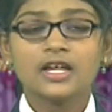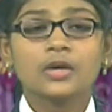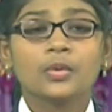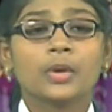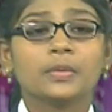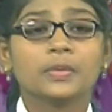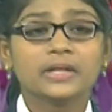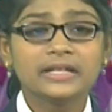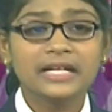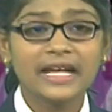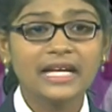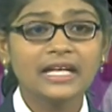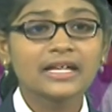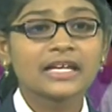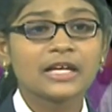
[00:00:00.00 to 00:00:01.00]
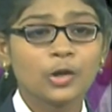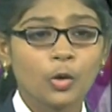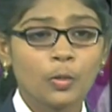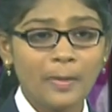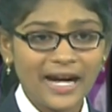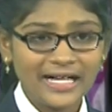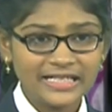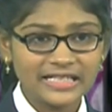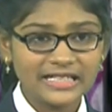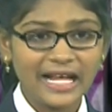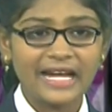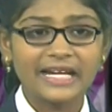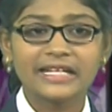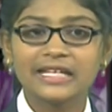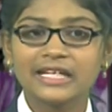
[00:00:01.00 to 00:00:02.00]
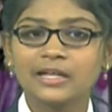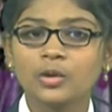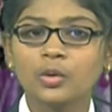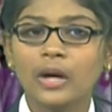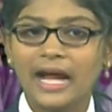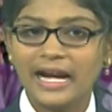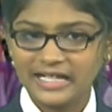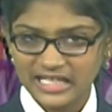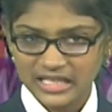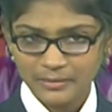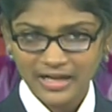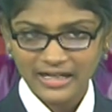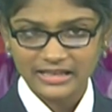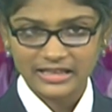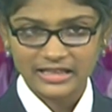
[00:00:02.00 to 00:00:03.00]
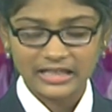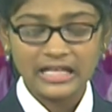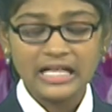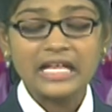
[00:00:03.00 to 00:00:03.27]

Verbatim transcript: When we take kilo matter and kilo antimatter,